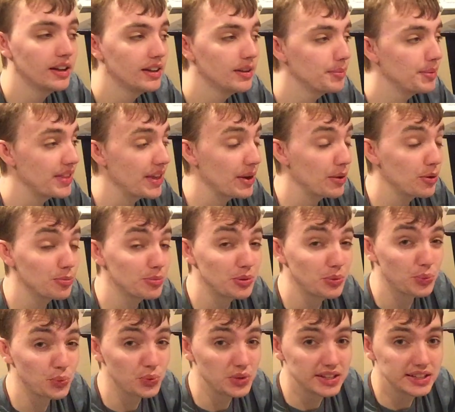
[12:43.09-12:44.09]
But that would be
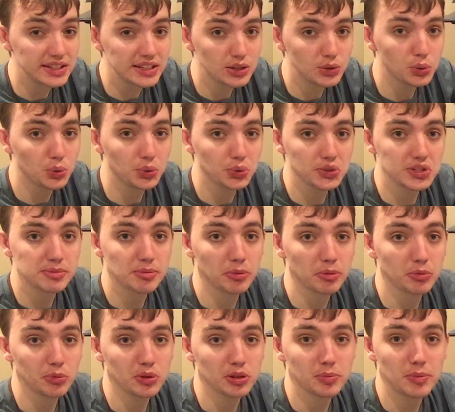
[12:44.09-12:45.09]
really cool to experiment with.